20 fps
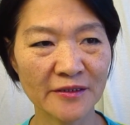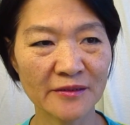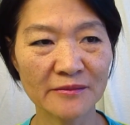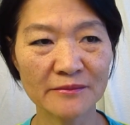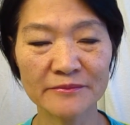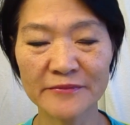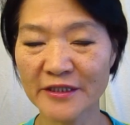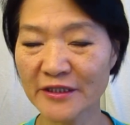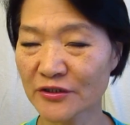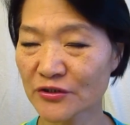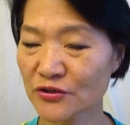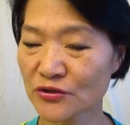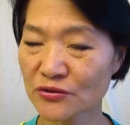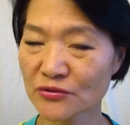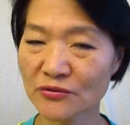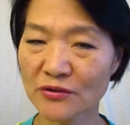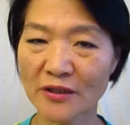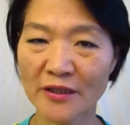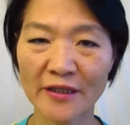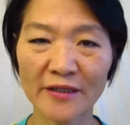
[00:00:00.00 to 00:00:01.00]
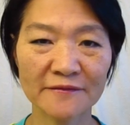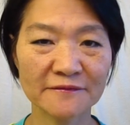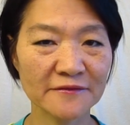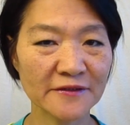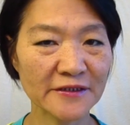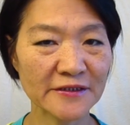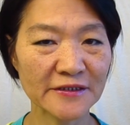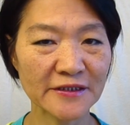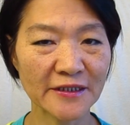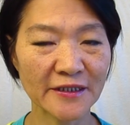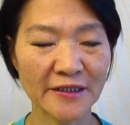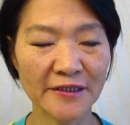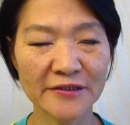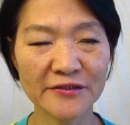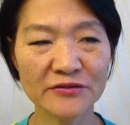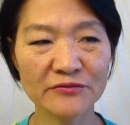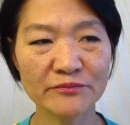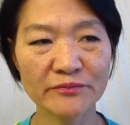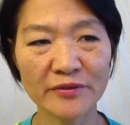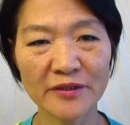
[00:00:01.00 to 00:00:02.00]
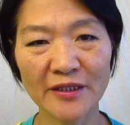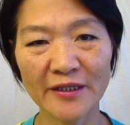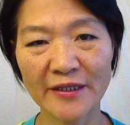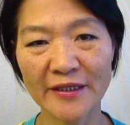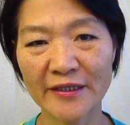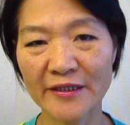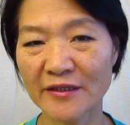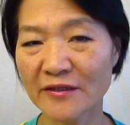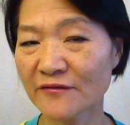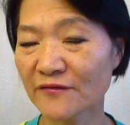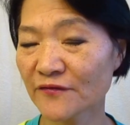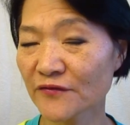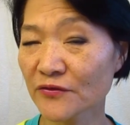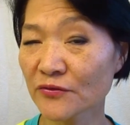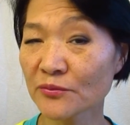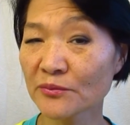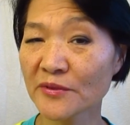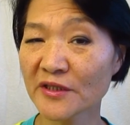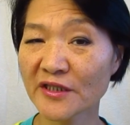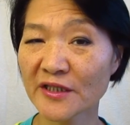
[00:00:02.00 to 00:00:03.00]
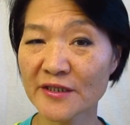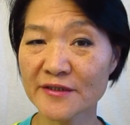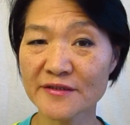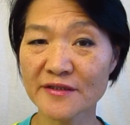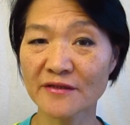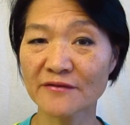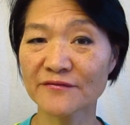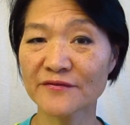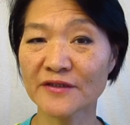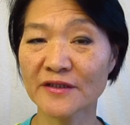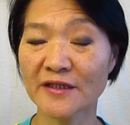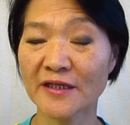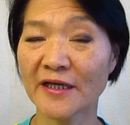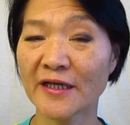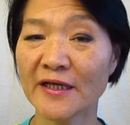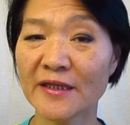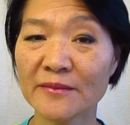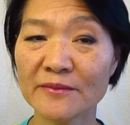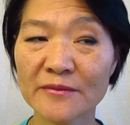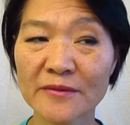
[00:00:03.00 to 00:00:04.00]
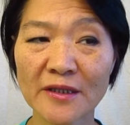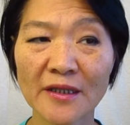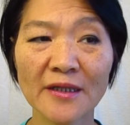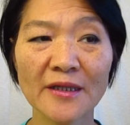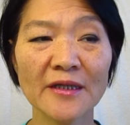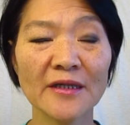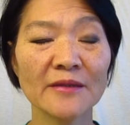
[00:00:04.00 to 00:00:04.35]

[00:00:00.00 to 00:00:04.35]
make sure every day you play a few minutes of the game,